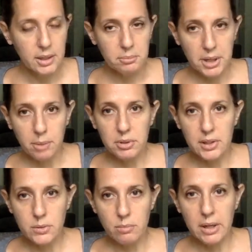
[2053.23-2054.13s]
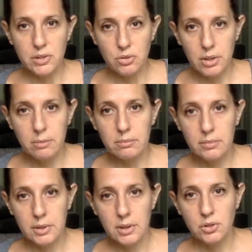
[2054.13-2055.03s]
But I'm pleased with my trim
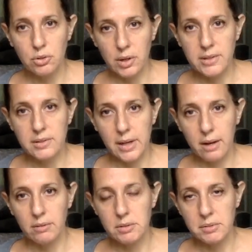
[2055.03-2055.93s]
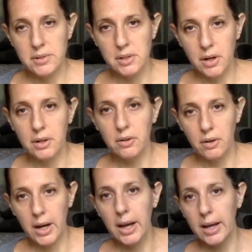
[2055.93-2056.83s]
choice now, which was a dark
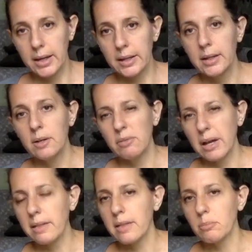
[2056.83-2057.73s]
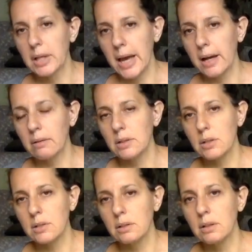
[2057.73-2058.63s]
gray, rather than the black, which
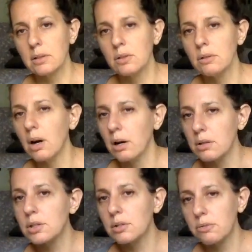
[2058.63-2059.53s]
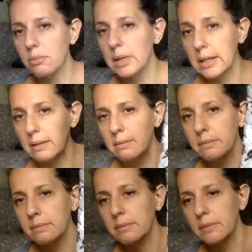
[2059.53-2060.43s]
looks a little too harsh for me.
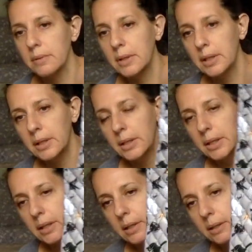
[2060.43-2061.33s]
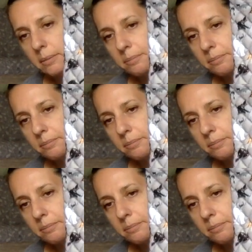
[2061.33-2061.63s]
Um,